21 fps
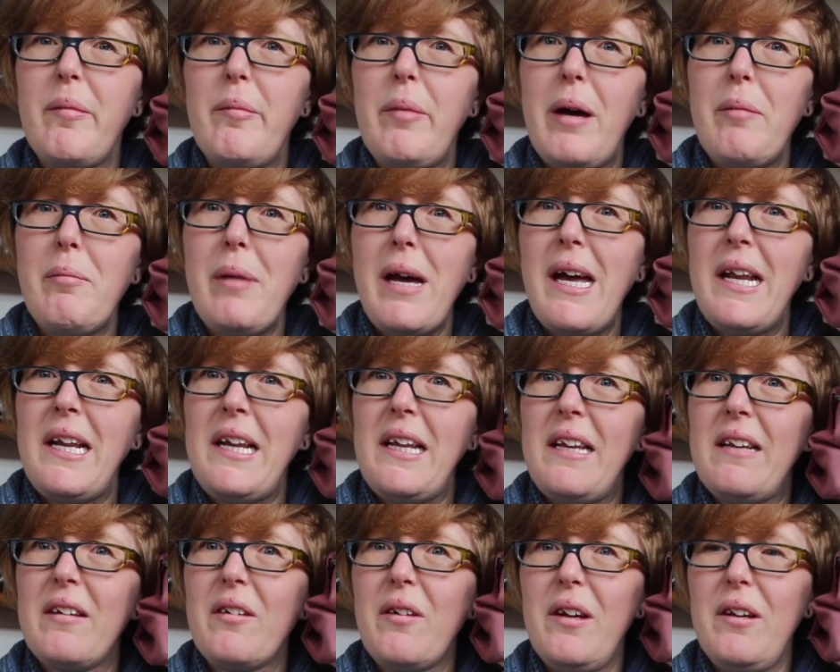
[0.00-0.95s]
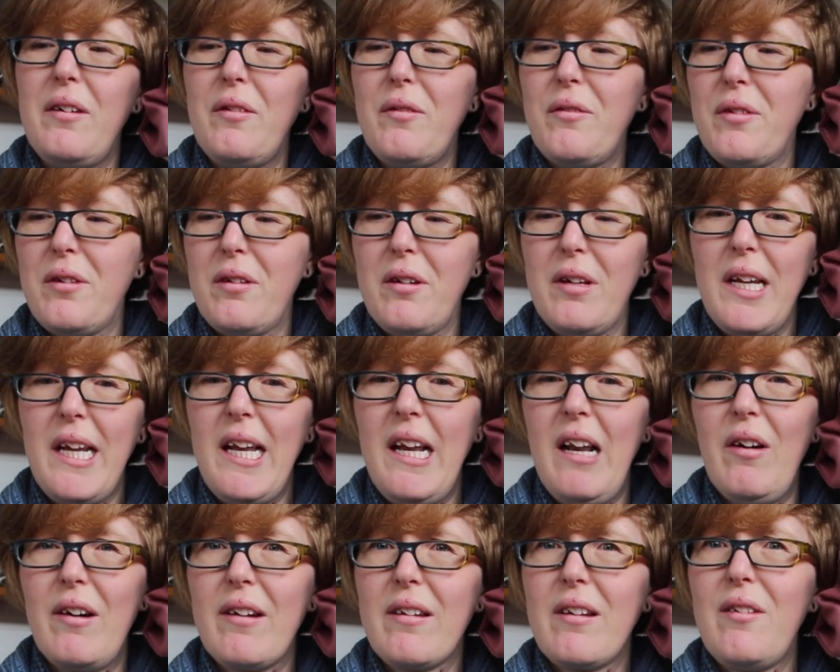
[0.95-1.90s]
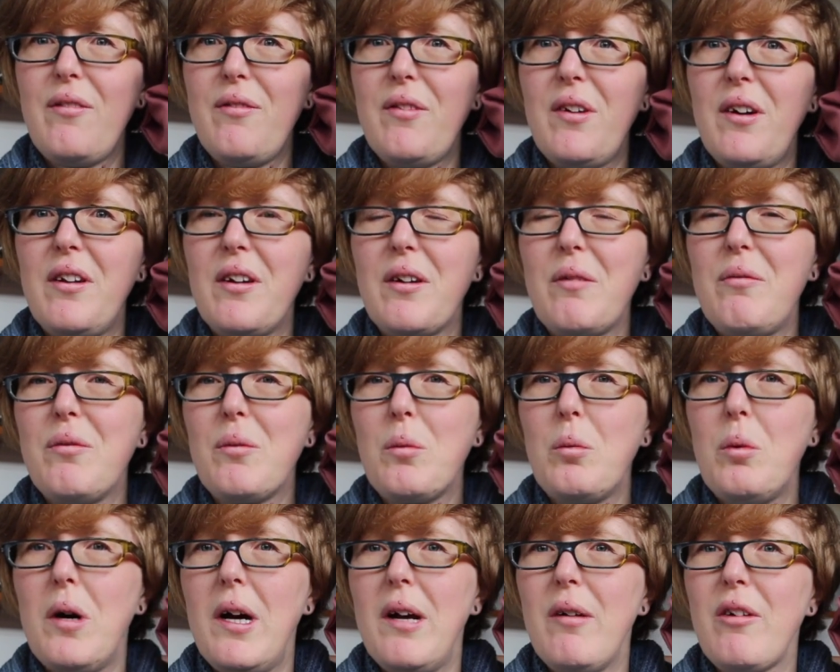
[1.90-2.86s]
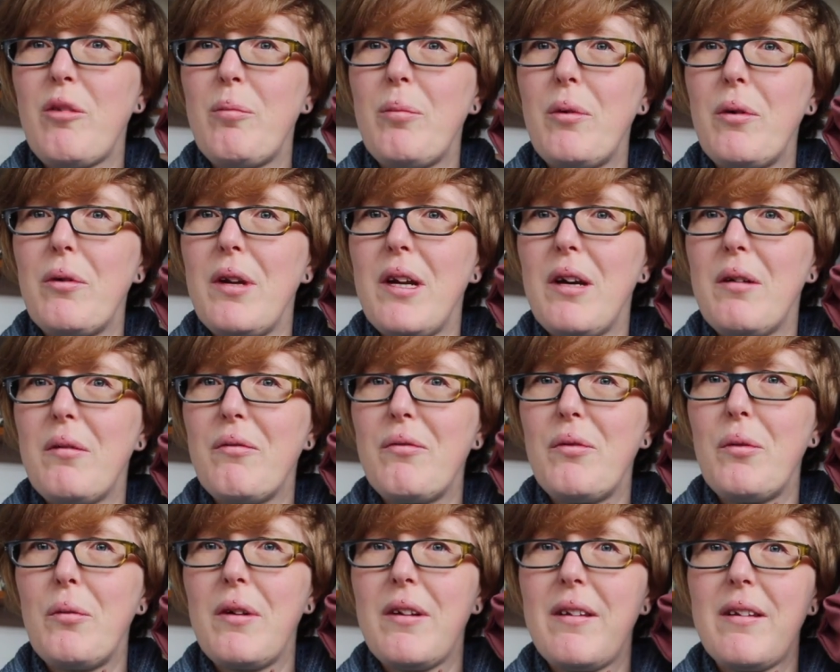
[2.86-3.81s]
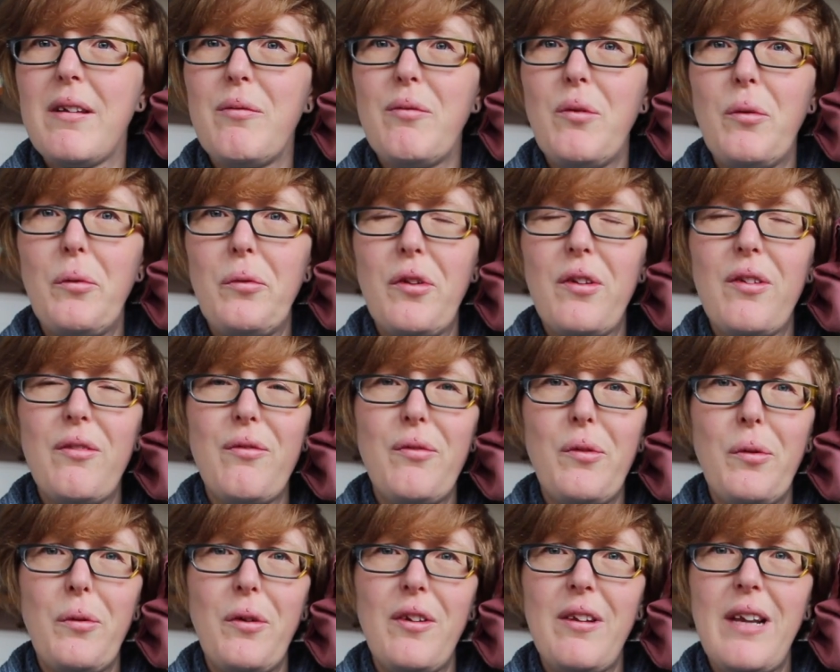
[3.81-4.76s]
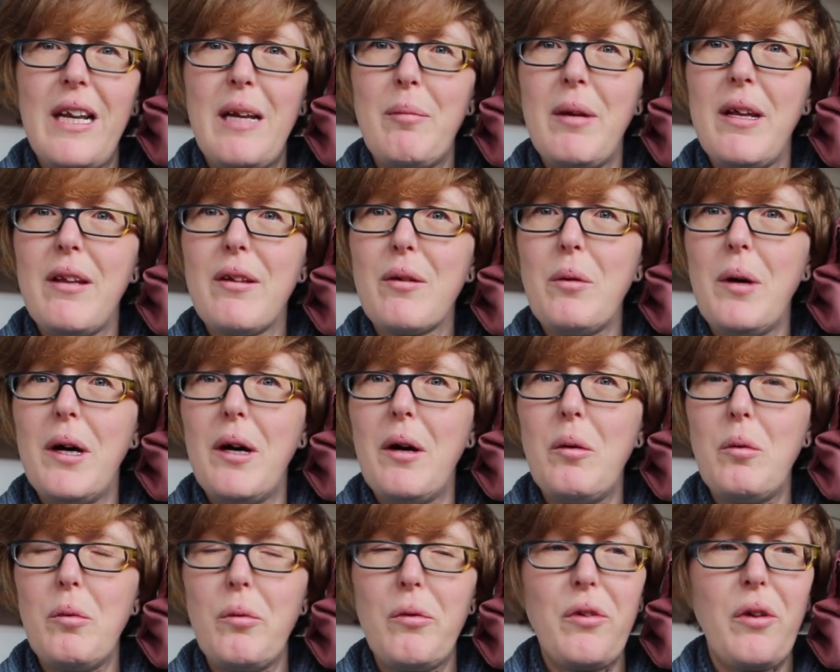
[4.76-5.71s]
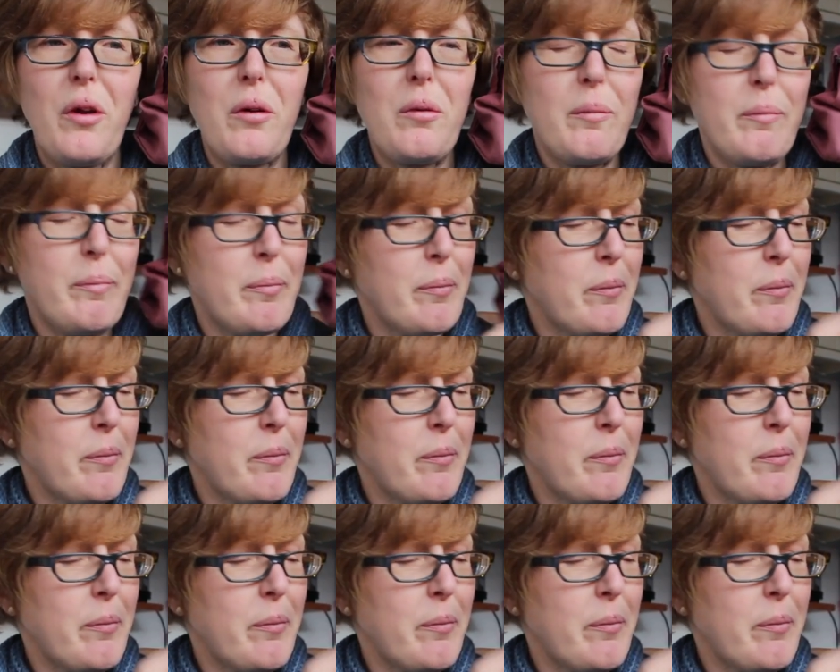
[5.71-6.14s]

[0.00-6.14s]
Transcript: But Barney kind of, he likes to find a quiet spot now and fall asleep. He's quite old, so